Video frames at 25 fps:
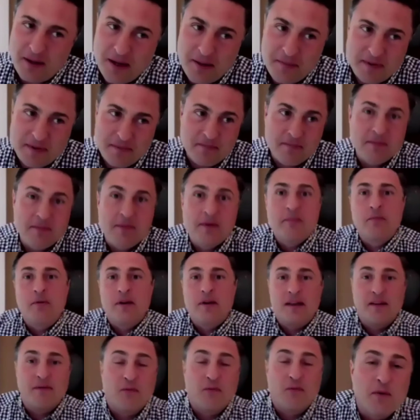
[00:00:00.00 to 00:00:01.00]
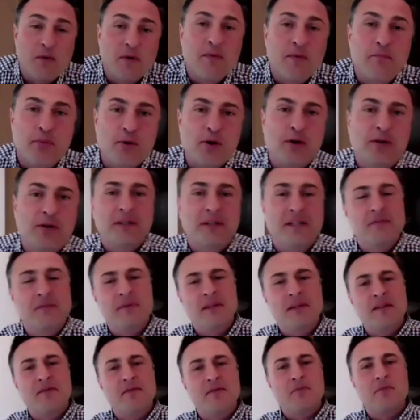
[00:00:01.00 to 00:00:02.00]
I mean, if we were in Brooklyn, it'd
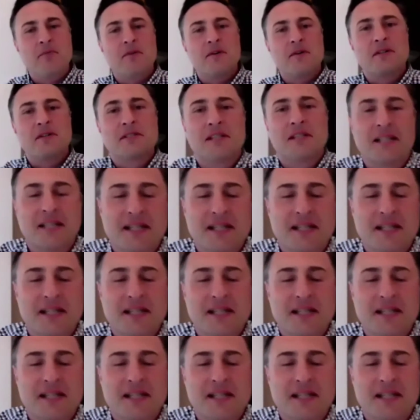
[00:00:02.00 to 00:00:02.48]
be even worse, I